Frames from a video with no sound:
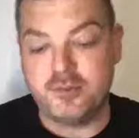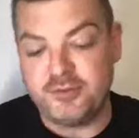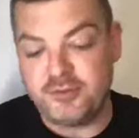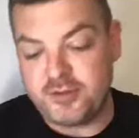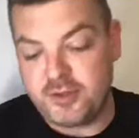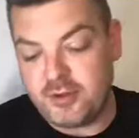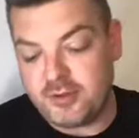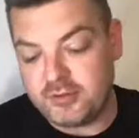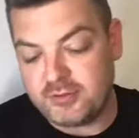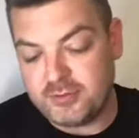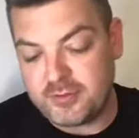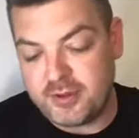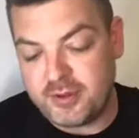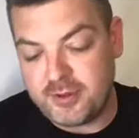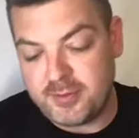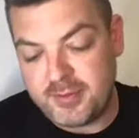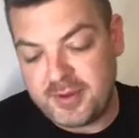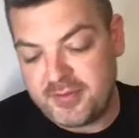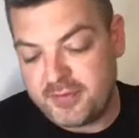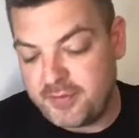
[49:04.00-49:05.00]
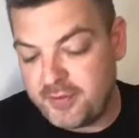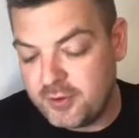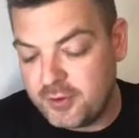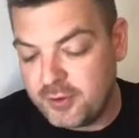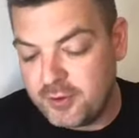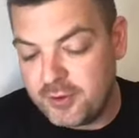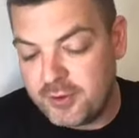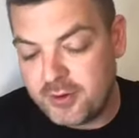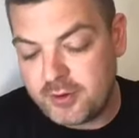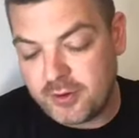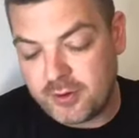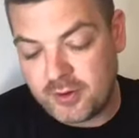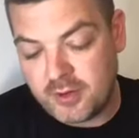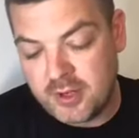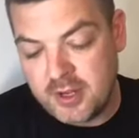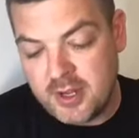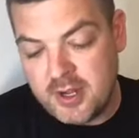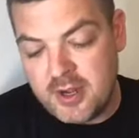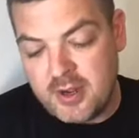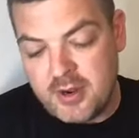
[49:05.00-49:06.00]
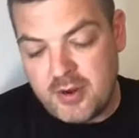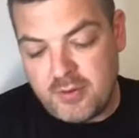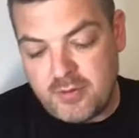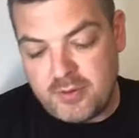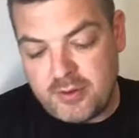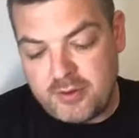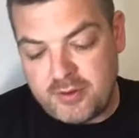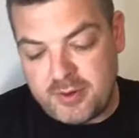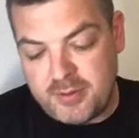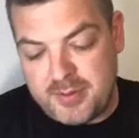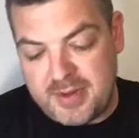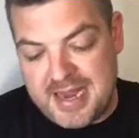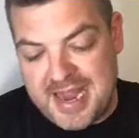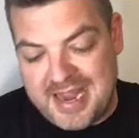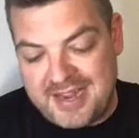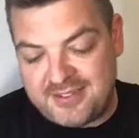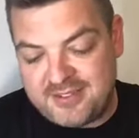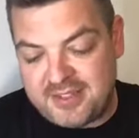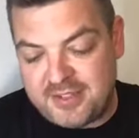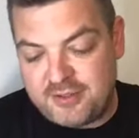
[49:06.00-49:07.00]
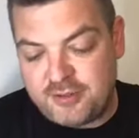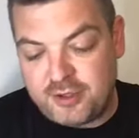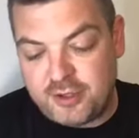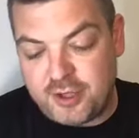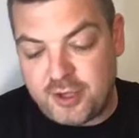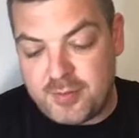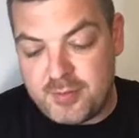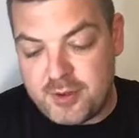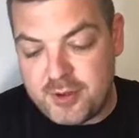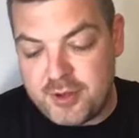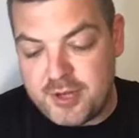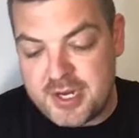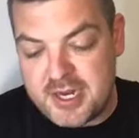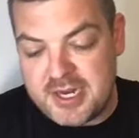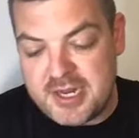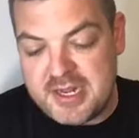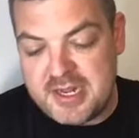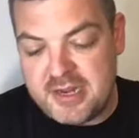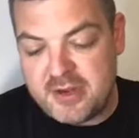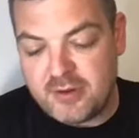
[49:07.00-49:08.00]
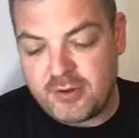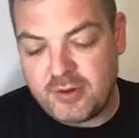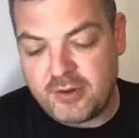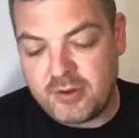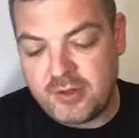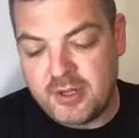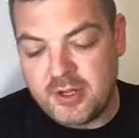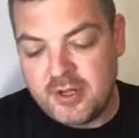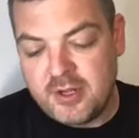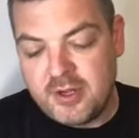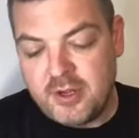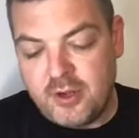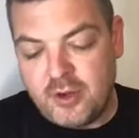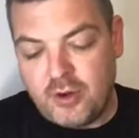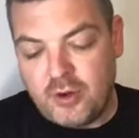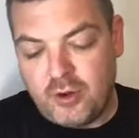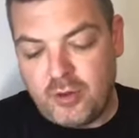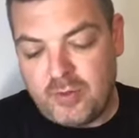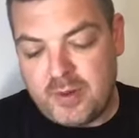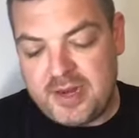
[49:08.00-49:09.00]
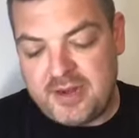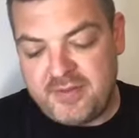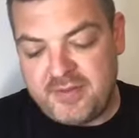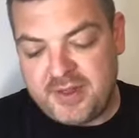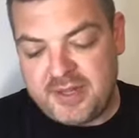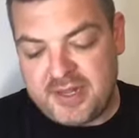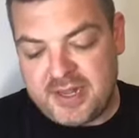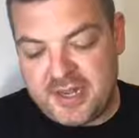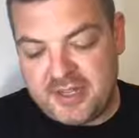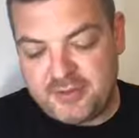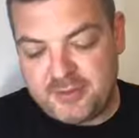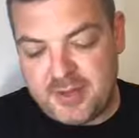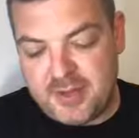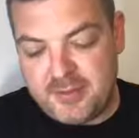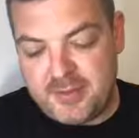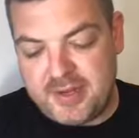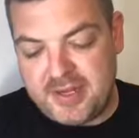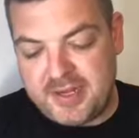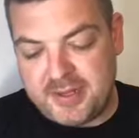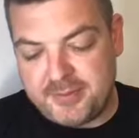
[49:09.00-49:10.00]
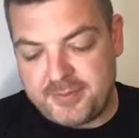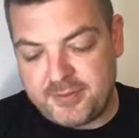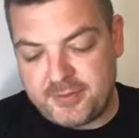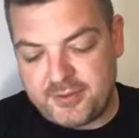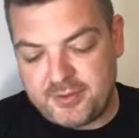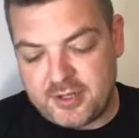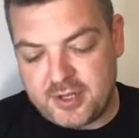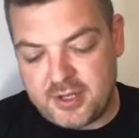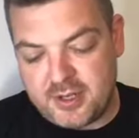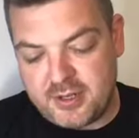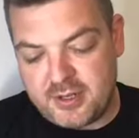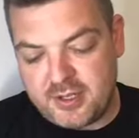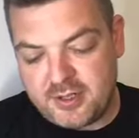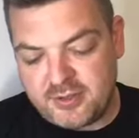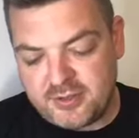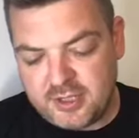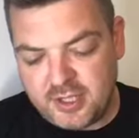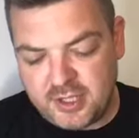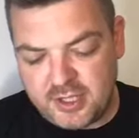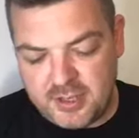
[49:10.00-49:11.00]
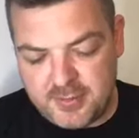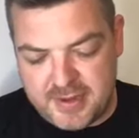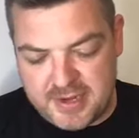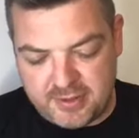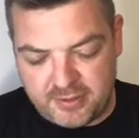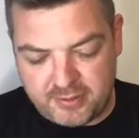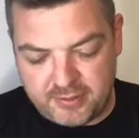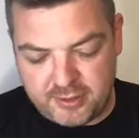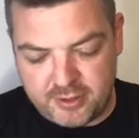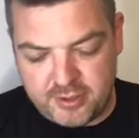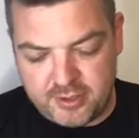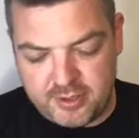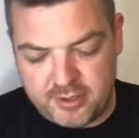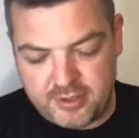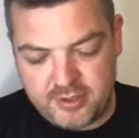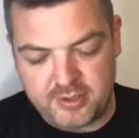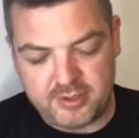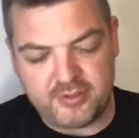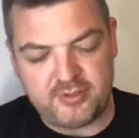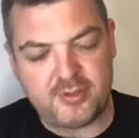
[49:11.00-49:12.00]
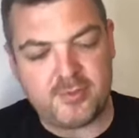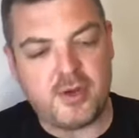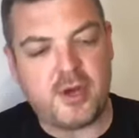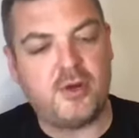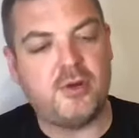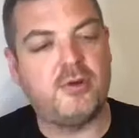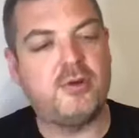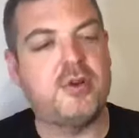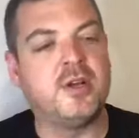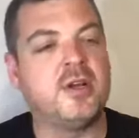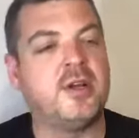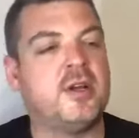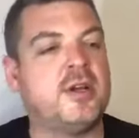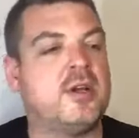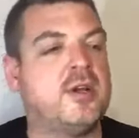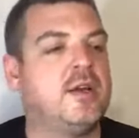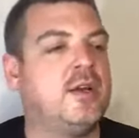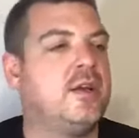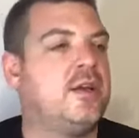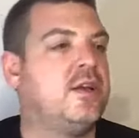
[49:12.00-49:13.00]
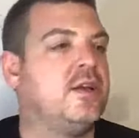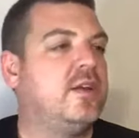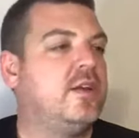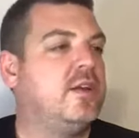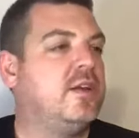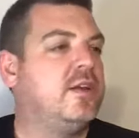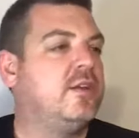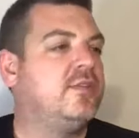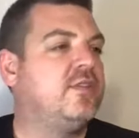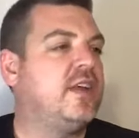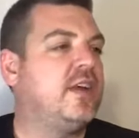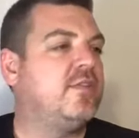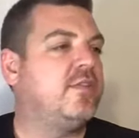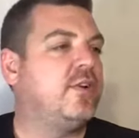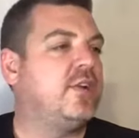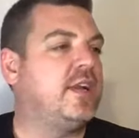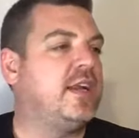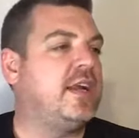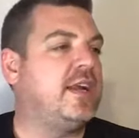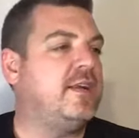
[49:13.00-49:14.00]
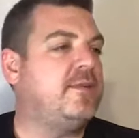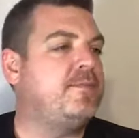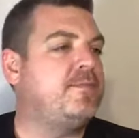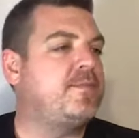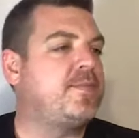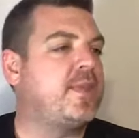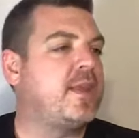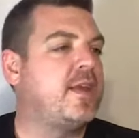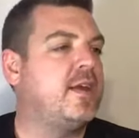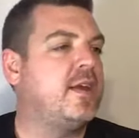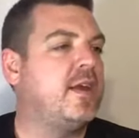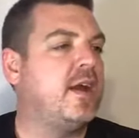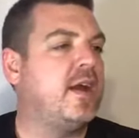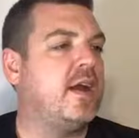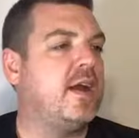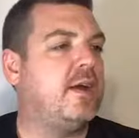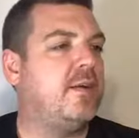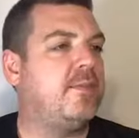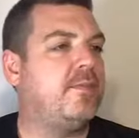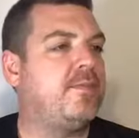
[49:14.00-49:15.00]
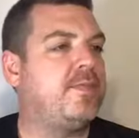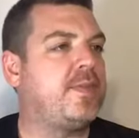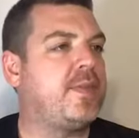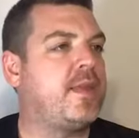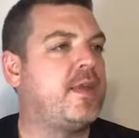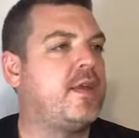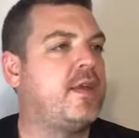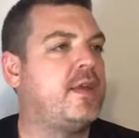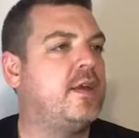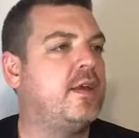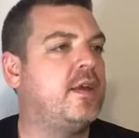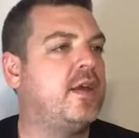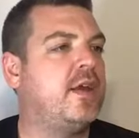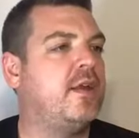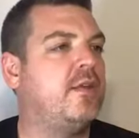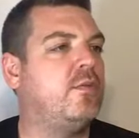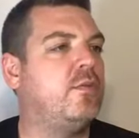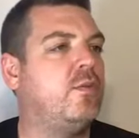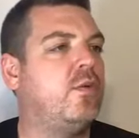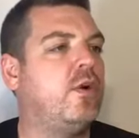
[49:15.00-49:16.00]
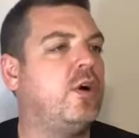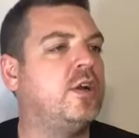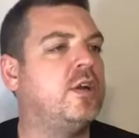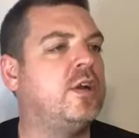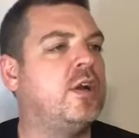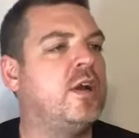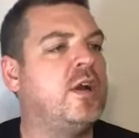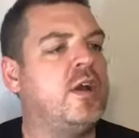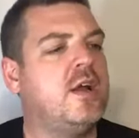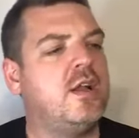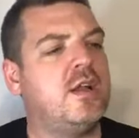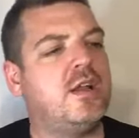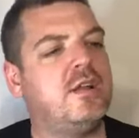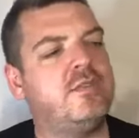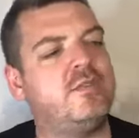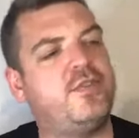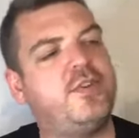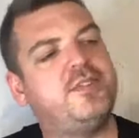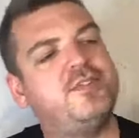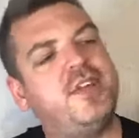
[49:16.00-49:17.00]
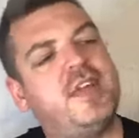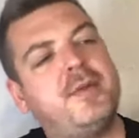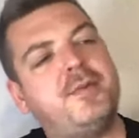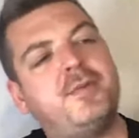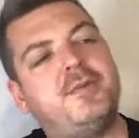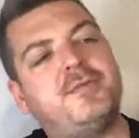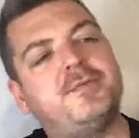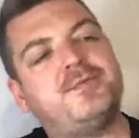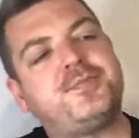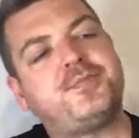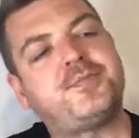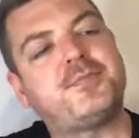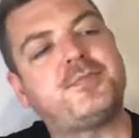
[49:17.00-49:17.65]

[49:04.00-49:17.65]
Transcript: themselves, whether it be food, or whether it be access to community, or whatever the case may be. So I'm just going to go back through some old stuff on here, and what, like, for example,